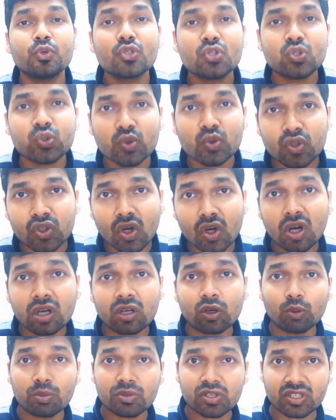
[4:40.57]
push to
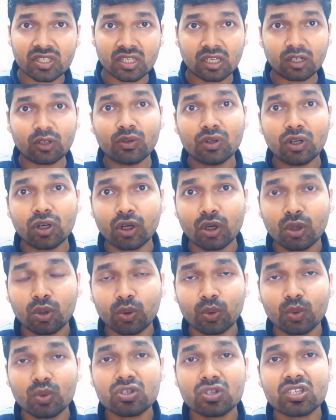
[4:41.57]
talk over cellular,
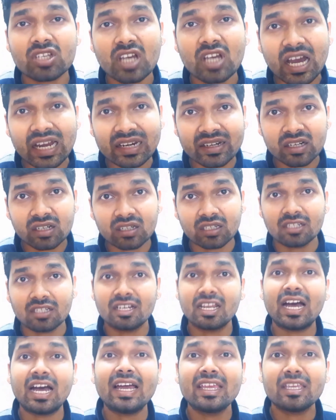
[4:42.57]
was added
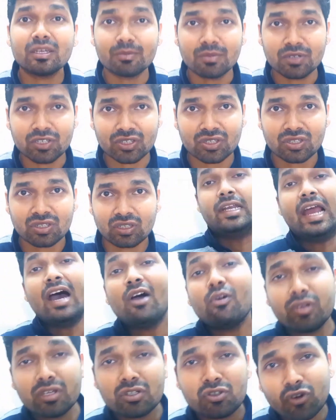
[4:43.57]
in IMS.
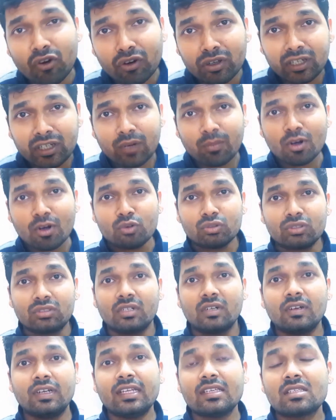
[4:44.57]
Now we are talking about
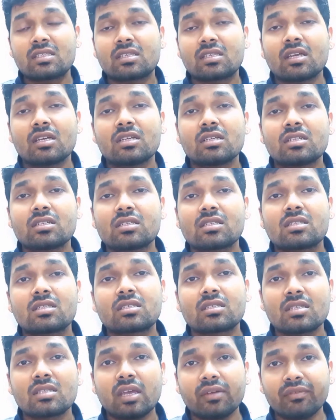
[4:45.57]
the release
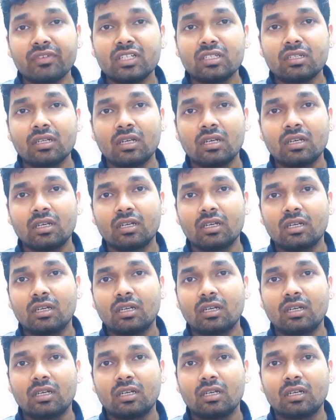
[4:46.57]
7,
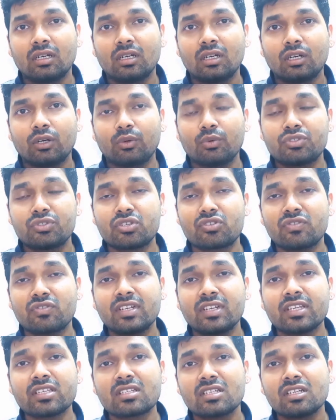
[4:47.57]
which is
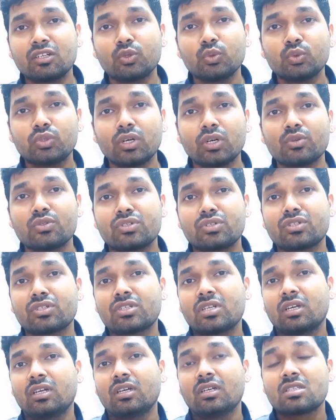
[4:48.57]
released in
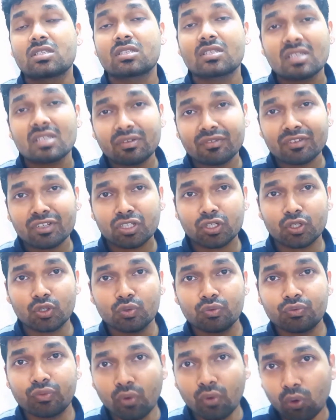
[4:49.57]
2007
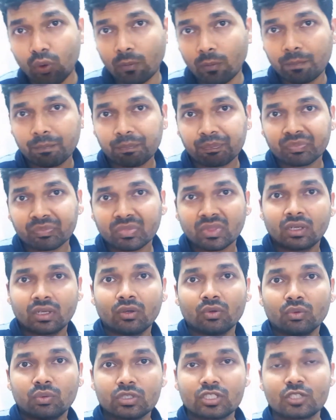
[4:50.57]
Q4,
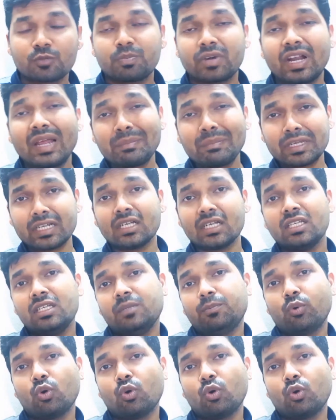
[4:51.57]
which primarily